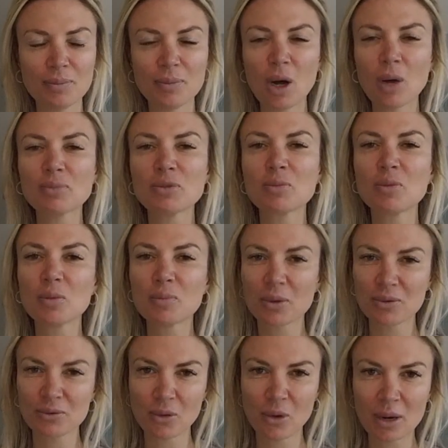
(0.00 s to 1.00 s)
optimal
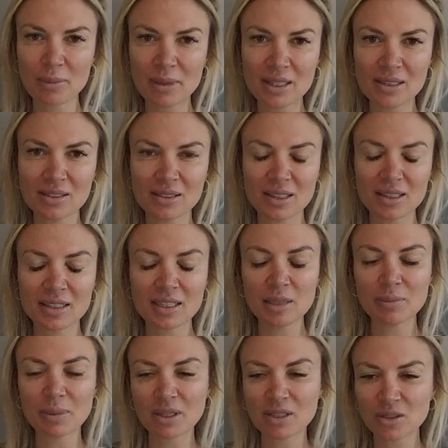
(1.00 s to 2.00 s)
performance and
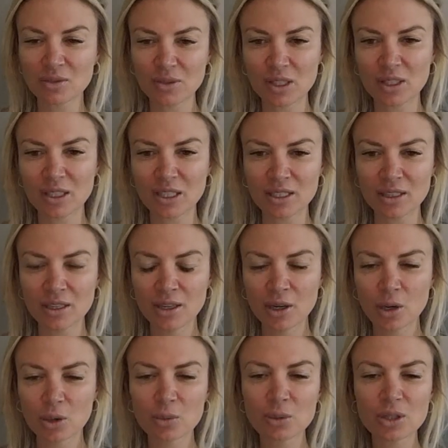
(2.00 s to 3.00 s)
keep us feeling
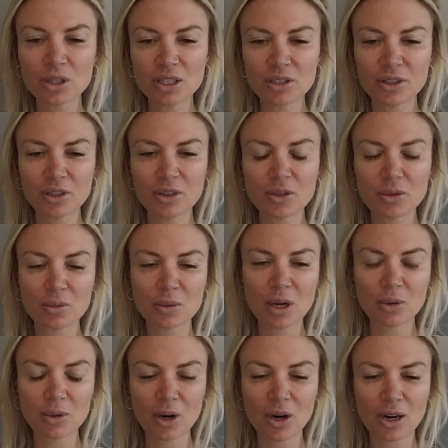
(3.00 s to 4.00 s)
really good
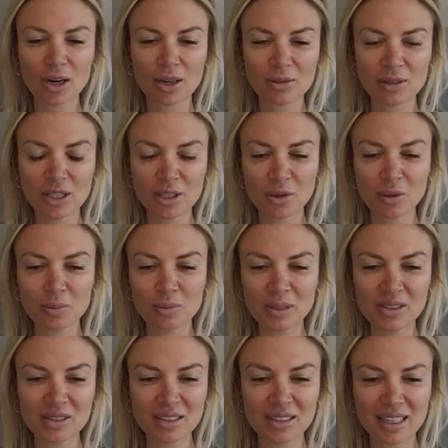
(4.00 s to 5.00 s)
throughout our,
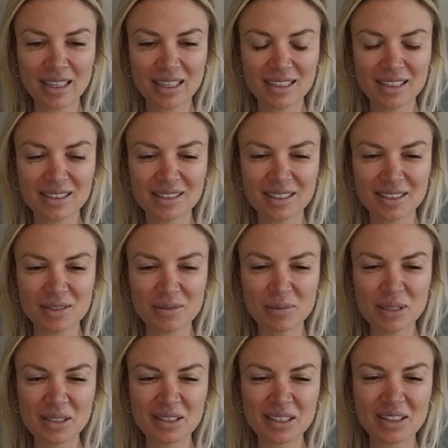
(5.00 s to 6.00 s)
busy days and
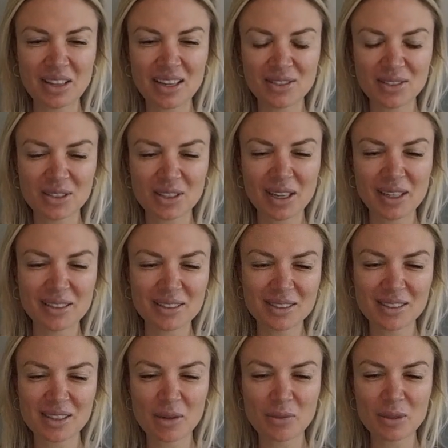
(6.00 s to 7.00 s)
busy
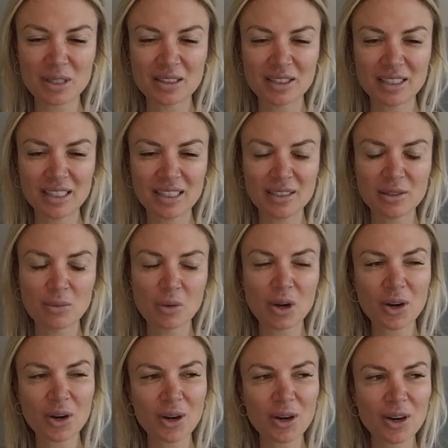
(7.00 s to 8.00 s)
lifestyles that we lead. What
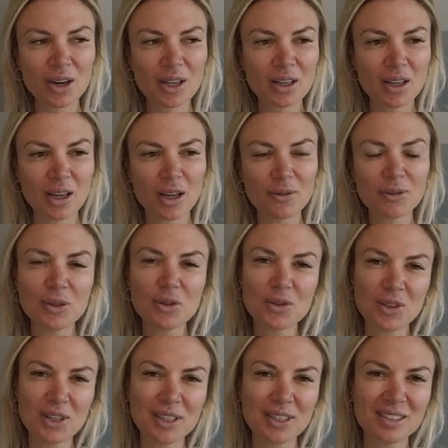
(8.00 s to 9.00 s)
are a
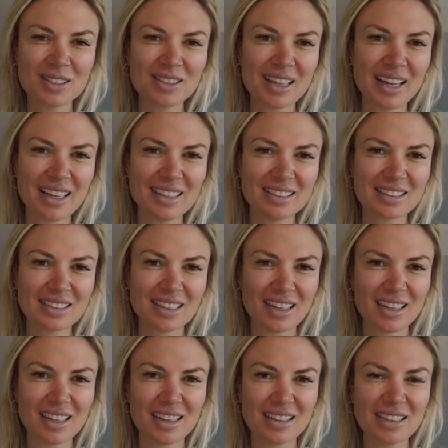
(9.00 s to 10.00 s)
few things that,
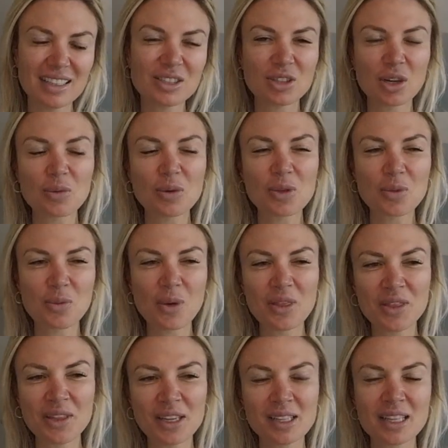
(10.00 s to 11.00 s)
let's start with
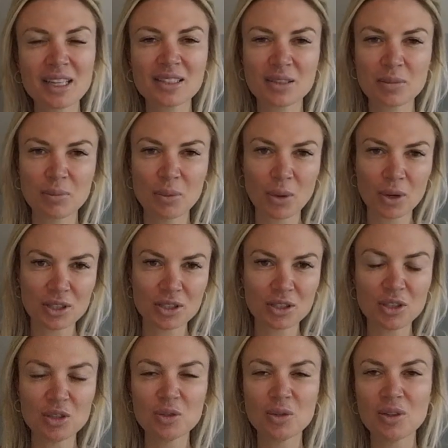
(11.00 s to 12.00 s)
one thing that's important
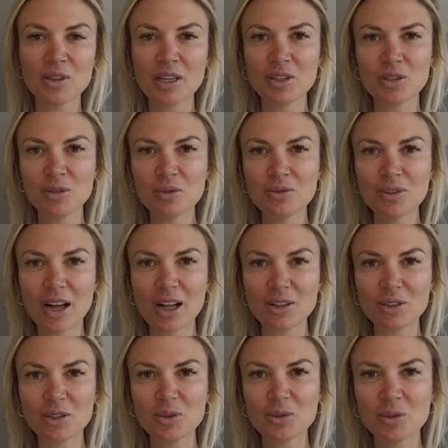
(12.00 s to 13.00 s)
to you and that you
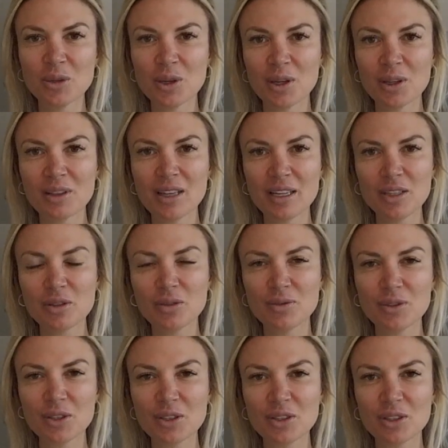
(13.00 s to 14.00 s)
value, that you
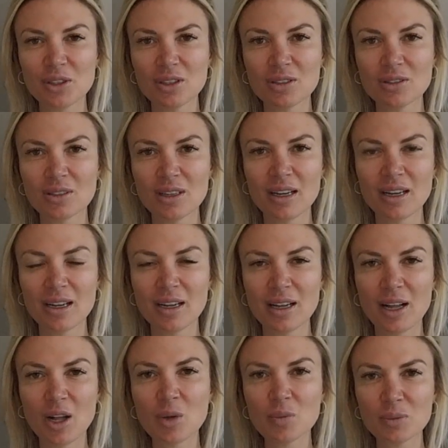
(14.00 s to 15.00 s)
feel
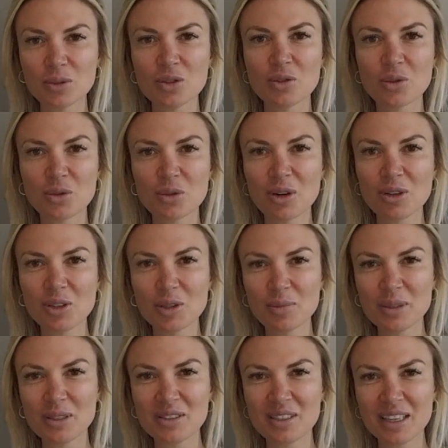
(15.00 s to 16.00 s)
helps you throughout your
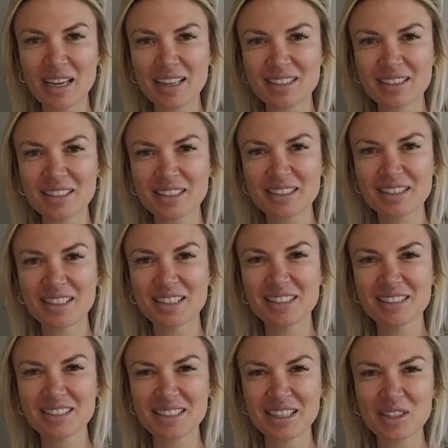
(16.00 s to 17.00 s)
busy, hectic
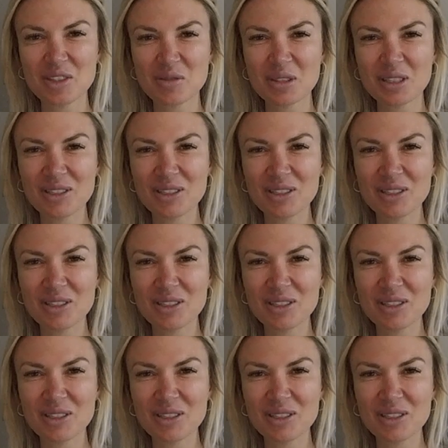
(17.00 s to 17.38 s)
schedule,